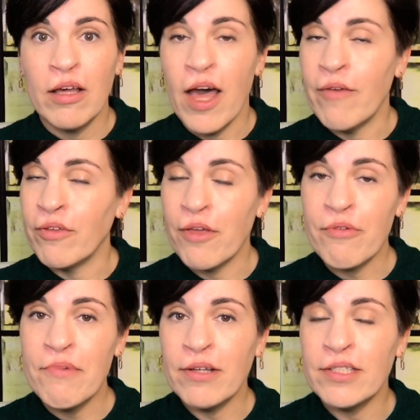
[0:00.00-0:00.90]
have another
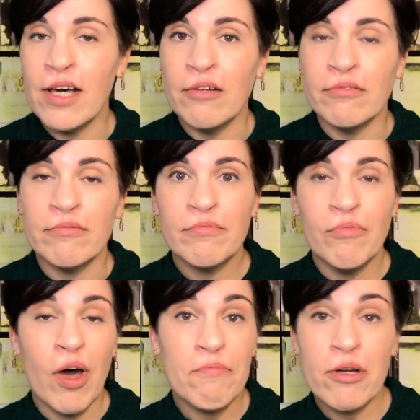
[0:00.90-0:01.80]
meltdown,
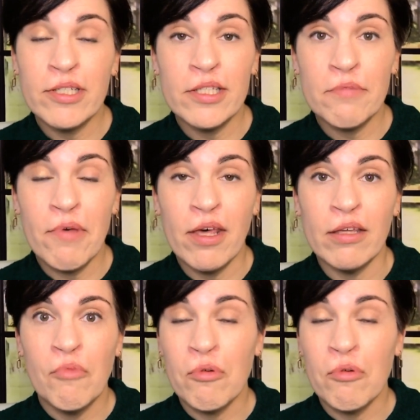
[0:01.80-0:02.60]
not participate,